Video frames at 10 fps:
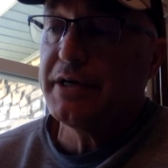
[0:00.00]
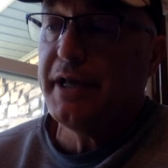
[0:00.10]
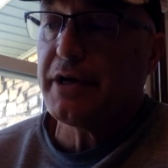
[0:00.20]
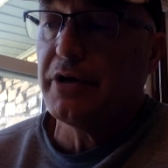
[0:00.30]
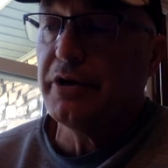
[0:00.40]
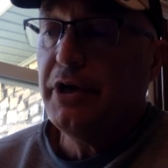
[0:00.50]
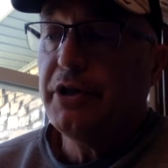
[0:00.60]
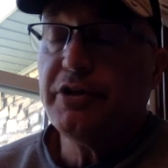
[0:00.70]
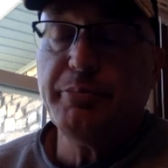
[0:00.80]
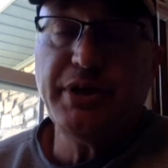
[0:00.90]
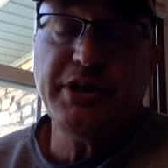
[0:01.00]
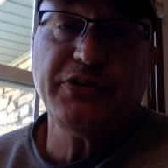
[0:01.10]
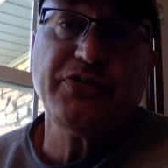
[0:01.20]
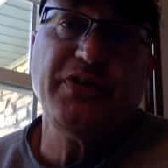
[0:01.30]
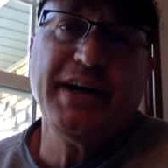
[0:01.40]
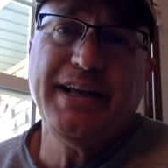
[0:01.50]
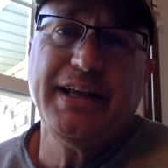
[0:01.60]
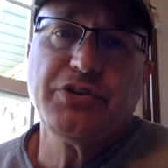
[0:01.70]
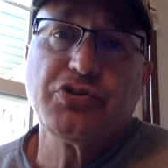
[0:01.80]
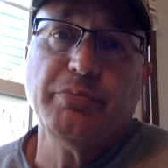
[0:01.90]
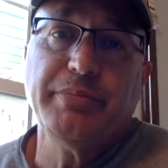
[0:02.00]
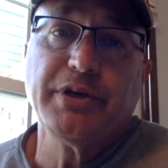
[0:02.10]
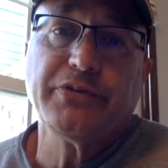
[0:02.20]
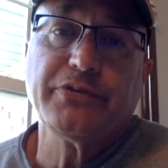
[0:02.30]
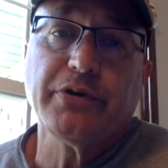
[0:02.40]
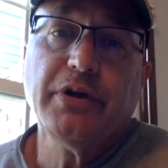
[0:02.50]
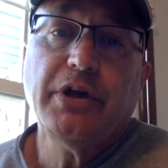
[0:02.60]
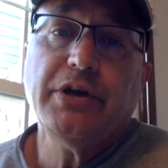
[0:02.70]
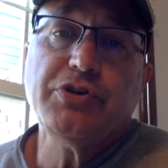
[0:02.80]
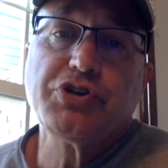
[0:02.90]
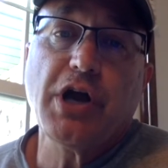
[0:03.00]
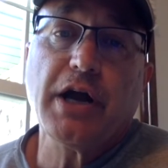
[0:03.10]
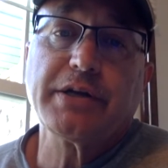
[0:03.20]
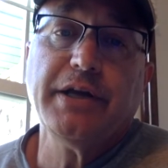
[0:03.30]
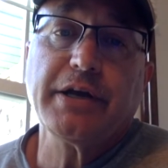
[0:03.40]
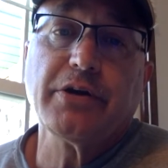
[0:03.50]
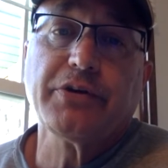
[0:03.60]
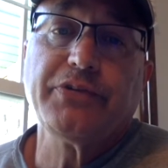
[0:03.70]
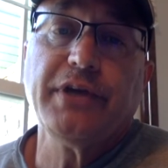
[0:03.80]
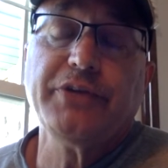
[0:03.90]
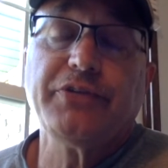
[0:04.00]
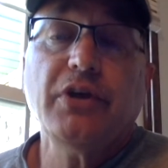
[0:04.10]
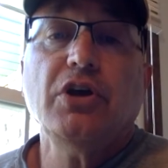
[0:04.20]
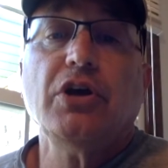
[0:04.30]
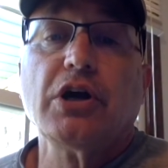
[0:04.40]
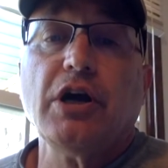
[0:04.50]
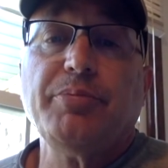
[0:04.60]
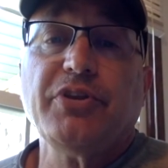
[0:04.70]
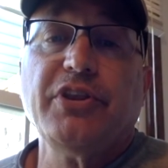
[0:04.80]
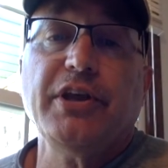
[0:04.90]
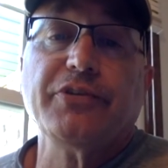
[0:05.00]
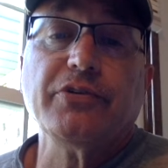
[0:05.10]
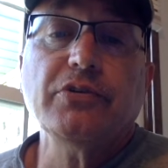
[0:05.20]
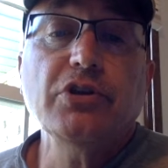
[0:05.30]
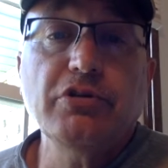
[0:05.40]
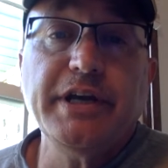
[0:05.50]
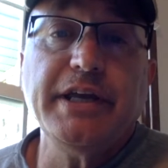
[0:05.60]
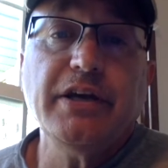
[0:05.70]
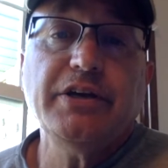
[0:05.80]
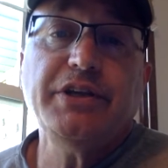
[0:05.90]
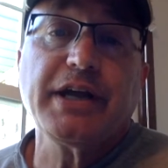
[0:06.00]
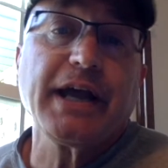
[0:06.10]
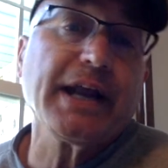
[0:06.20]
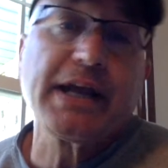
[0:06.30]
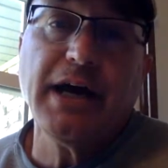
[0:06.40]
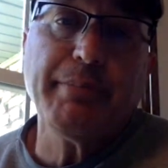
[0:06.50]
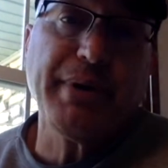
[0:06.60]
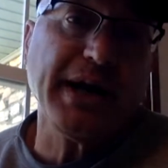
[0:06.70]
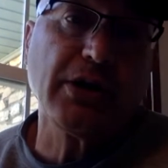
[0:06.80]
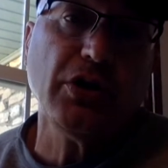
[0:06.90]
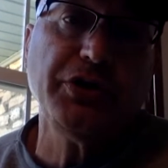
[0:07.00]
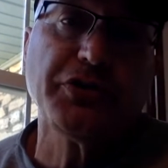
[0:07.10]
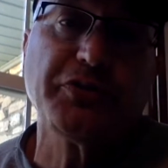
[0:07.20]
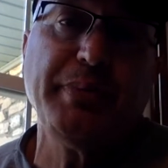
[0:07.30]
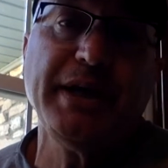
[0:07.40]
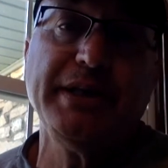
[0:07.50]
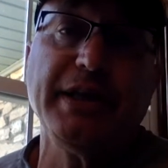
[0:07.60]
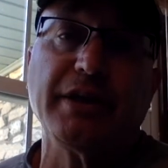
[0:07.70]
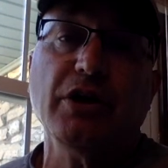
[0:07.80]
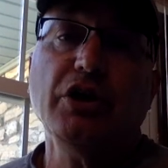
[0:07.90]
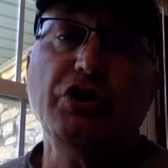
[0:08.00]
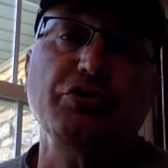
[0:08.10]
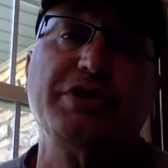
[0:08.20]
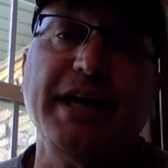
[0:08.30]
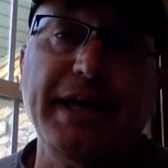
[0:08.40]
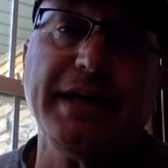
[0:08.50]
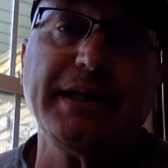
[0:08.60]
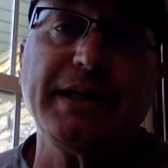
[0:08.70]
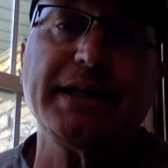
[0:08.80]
Necker to be his financial minister. And Jacques Necker says a couple things. Louis, you got to cut back on your spending. You can't